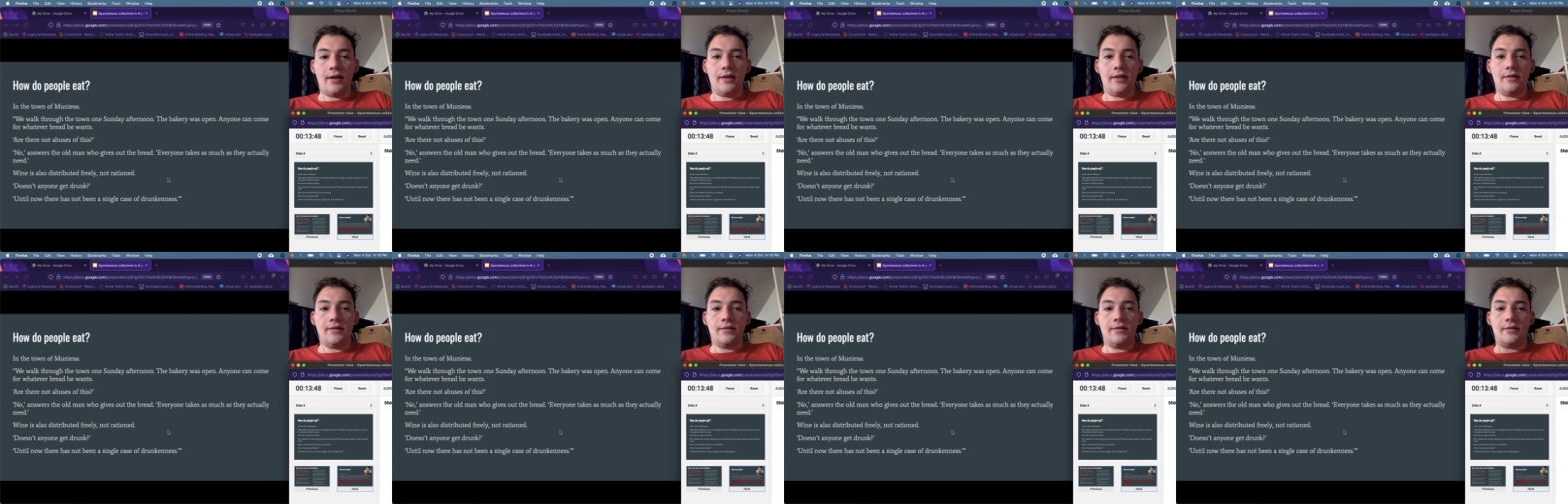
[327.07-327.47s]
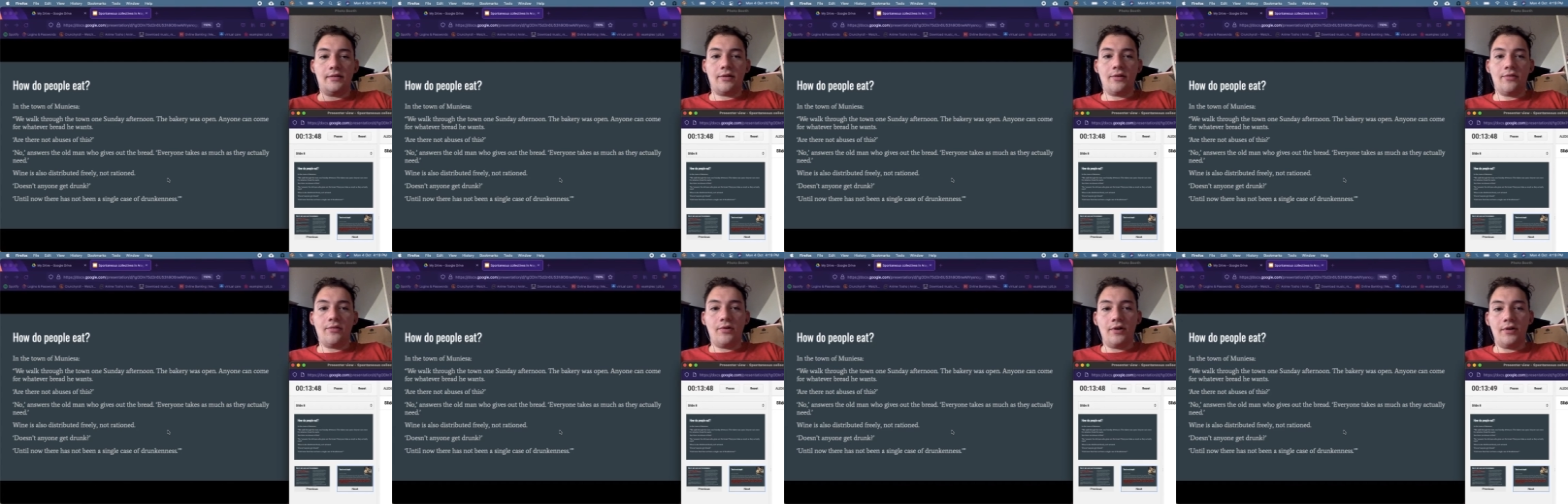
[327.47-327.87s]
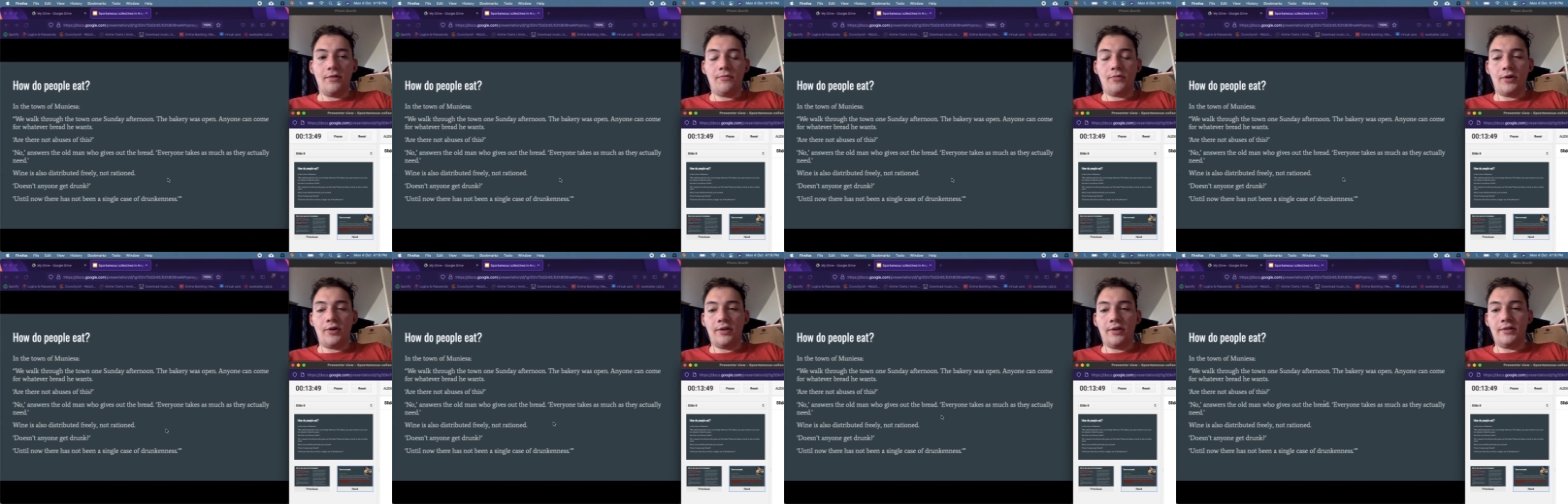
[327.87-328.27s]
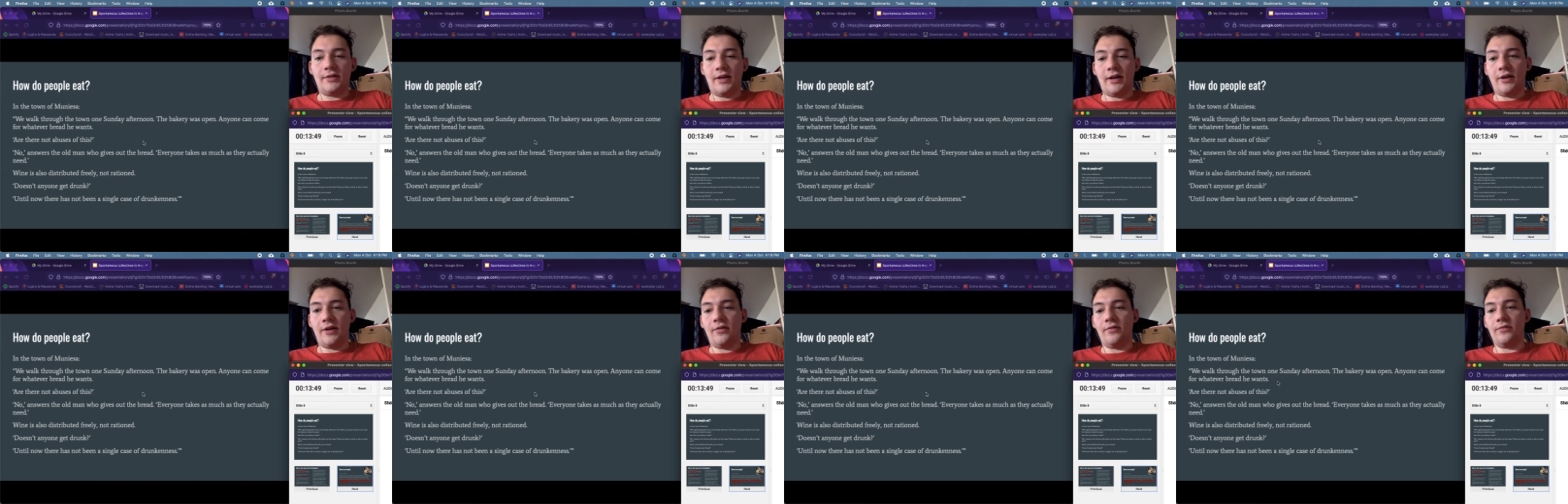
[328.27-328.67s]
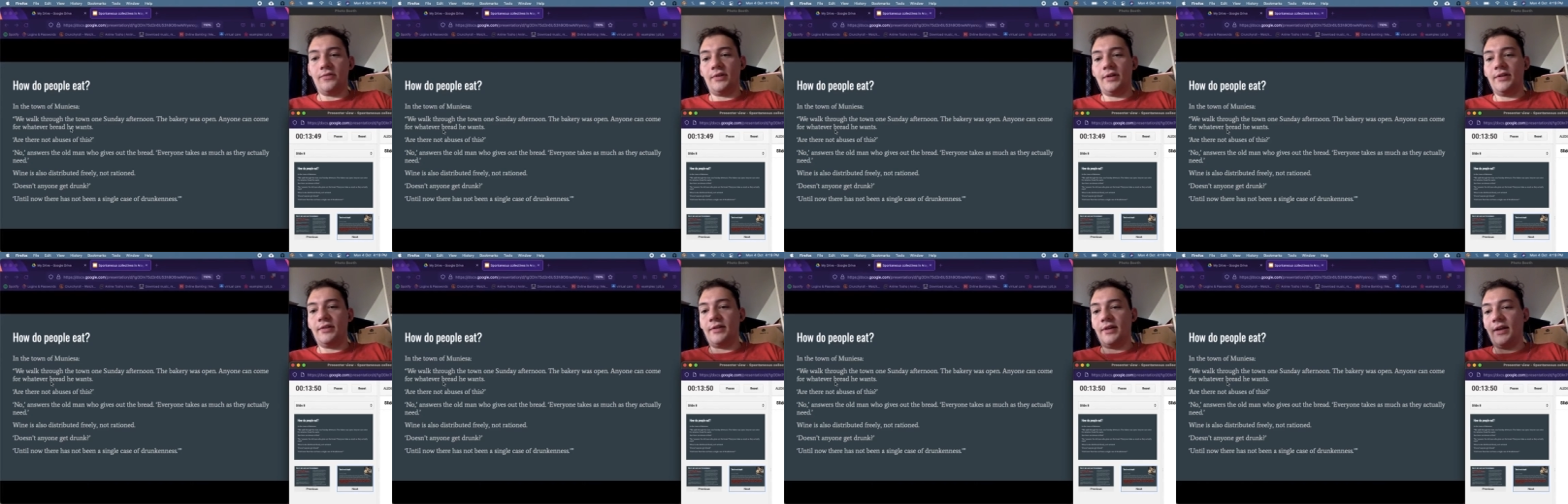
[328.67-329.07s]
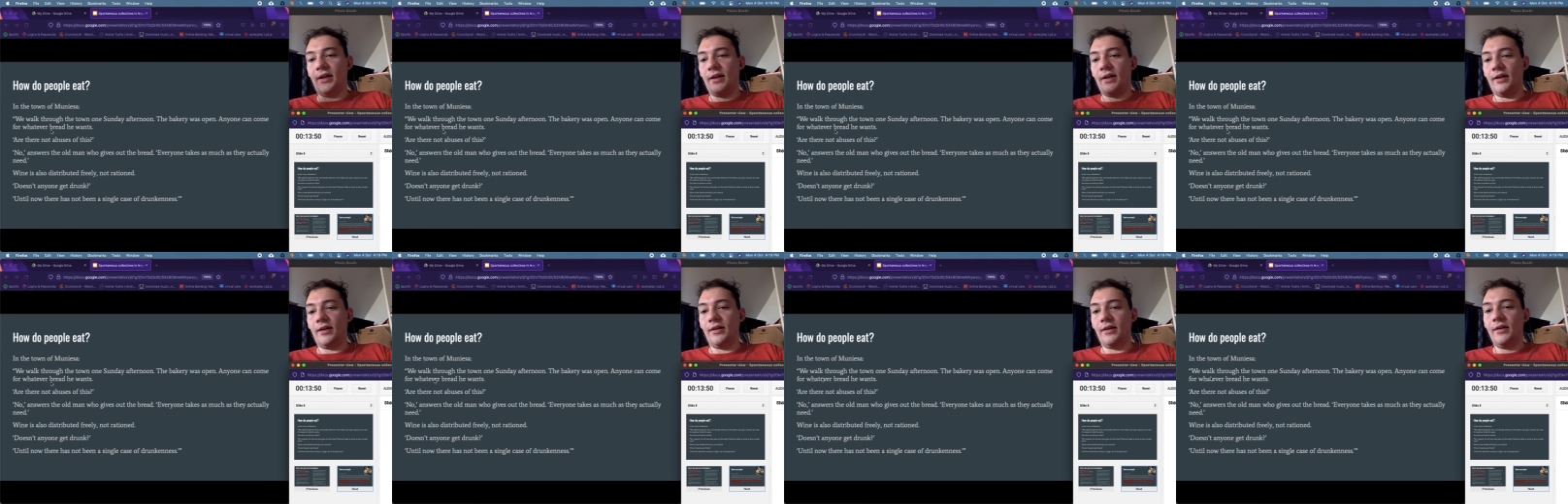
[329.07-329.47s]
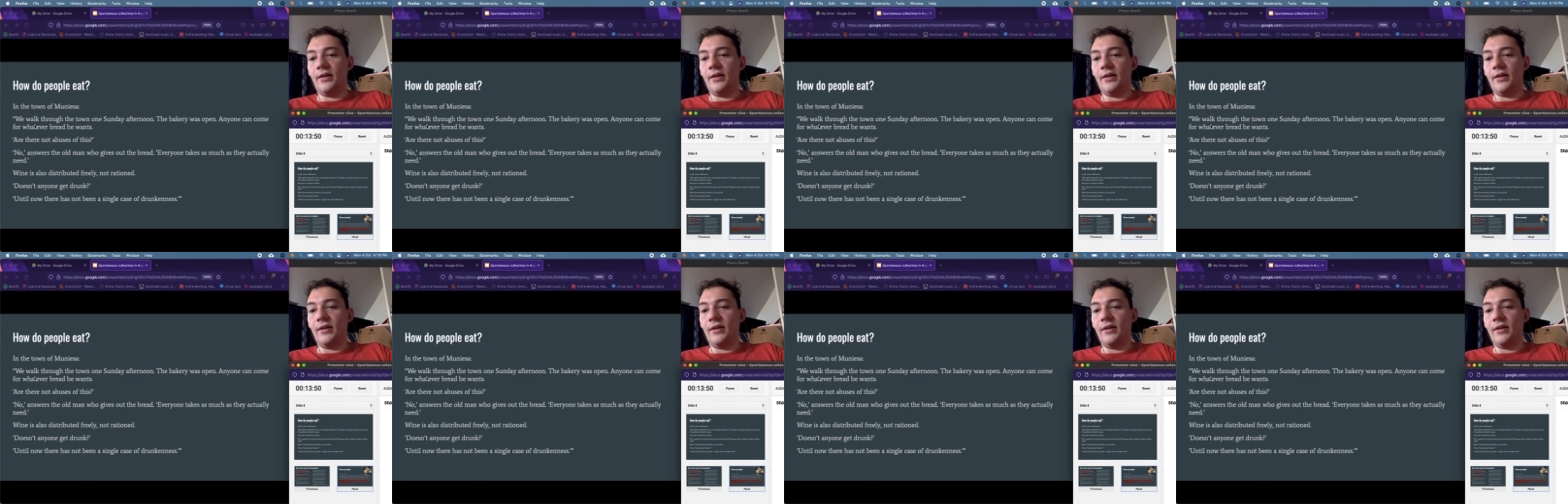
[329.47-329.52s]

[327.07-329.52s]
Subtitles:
He's going in one of the towns, and he's saying,